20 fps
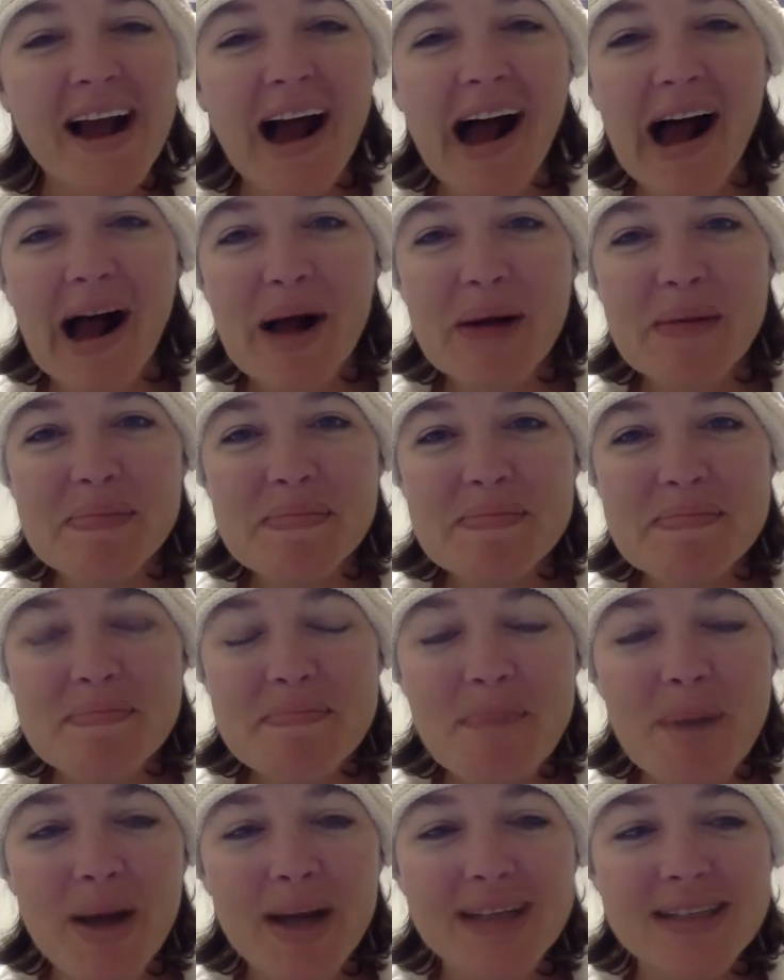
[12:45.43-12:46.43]

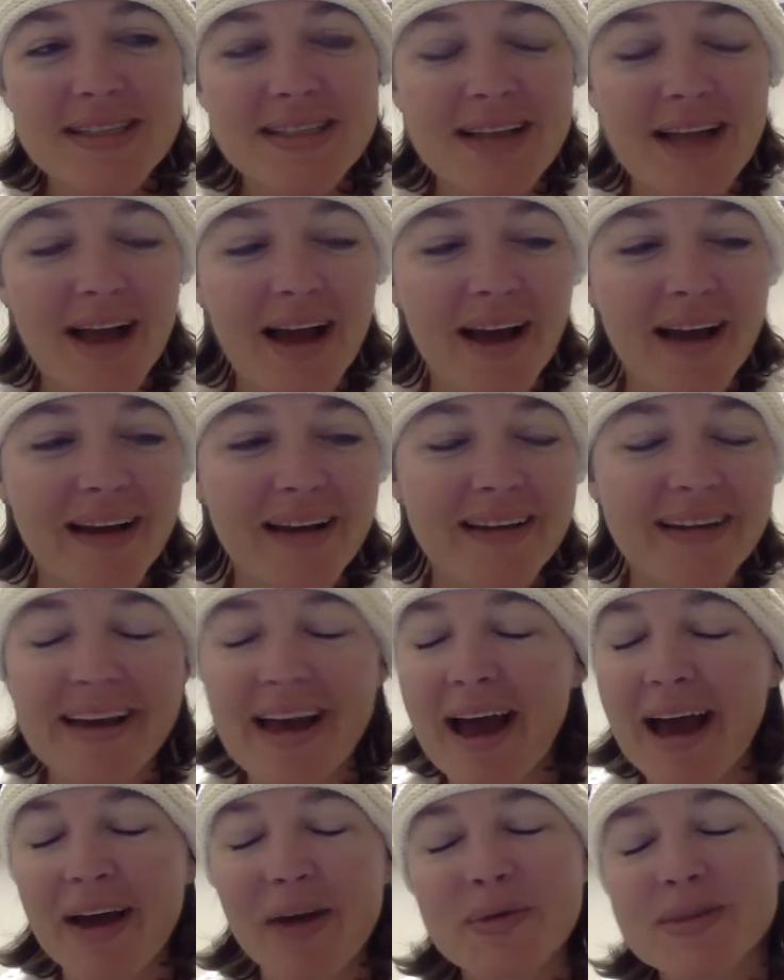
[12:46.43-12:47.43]
But
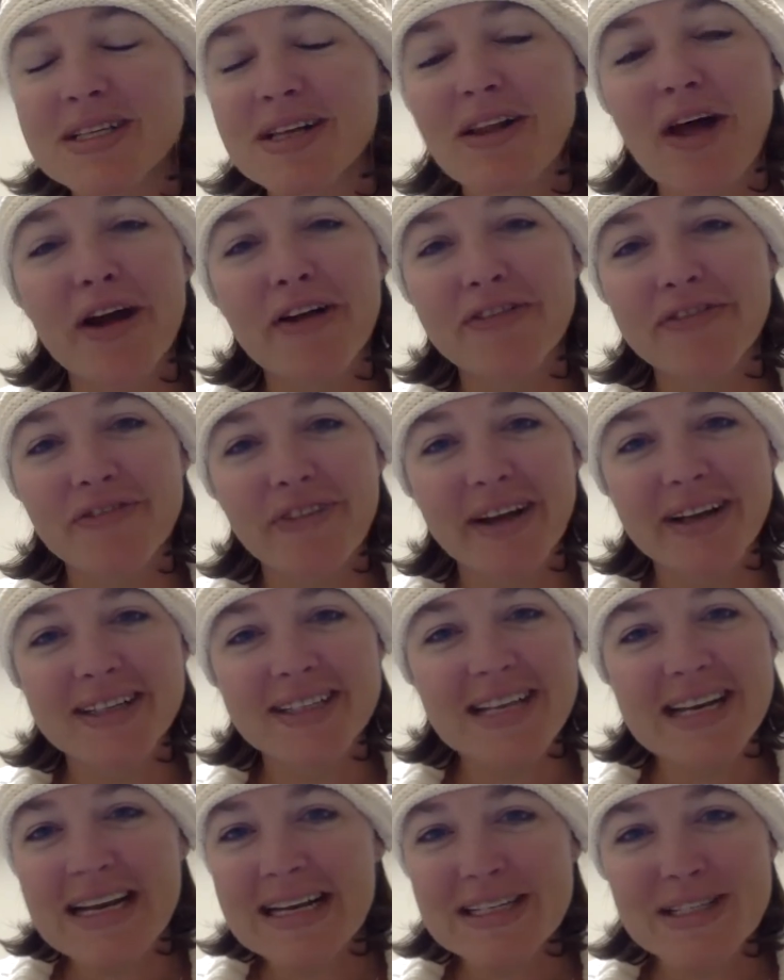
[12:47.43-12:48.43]
it was a lot of fun
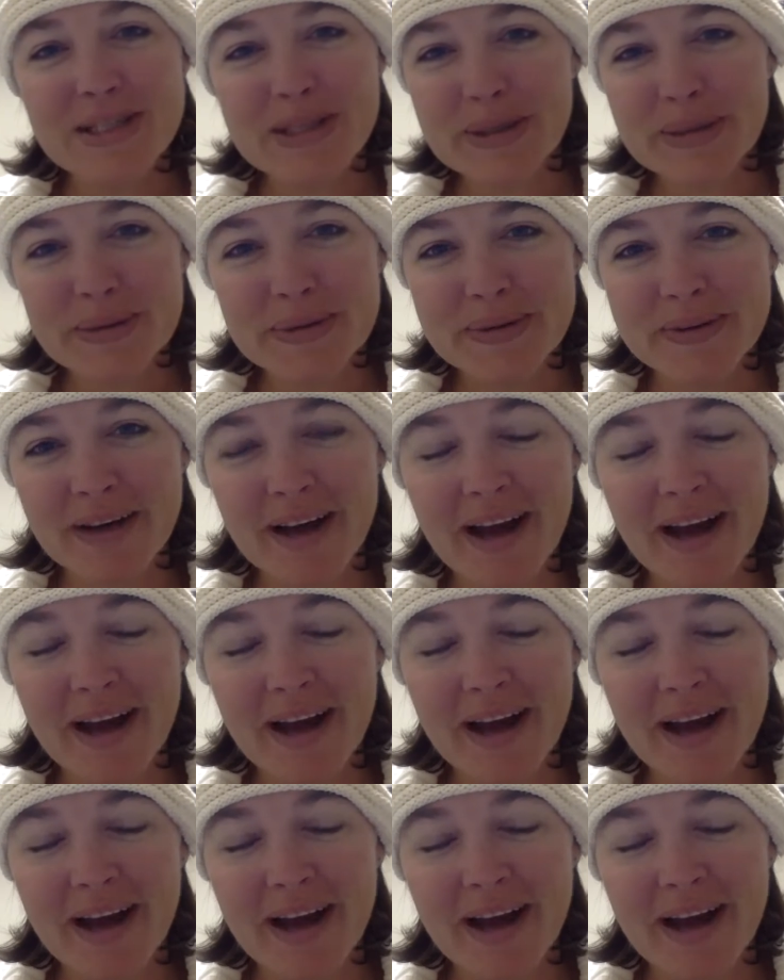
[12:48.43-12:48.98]
to knit too.